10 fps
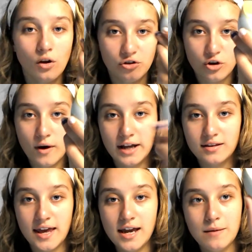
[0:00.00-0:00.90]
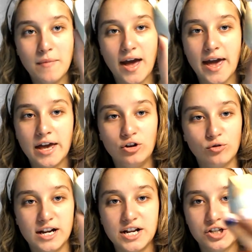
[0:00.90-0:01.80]
So I take my
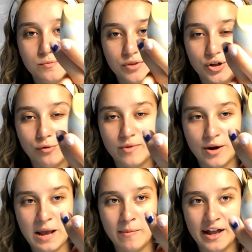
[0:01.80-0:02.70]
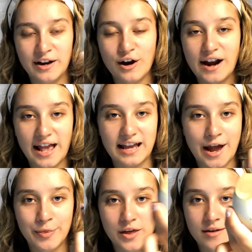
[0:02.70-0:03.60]
greenish blue beauty blender, and I
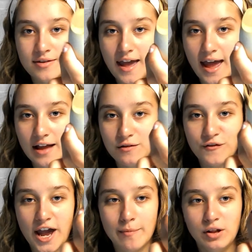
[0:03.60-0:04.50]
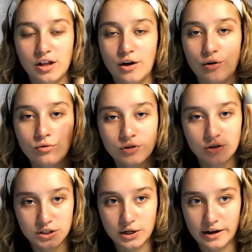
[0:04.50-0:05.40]
got this at Five Below.
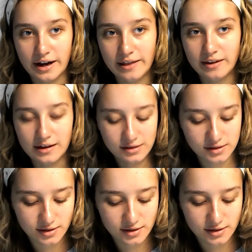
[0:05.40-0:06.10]
So I got this.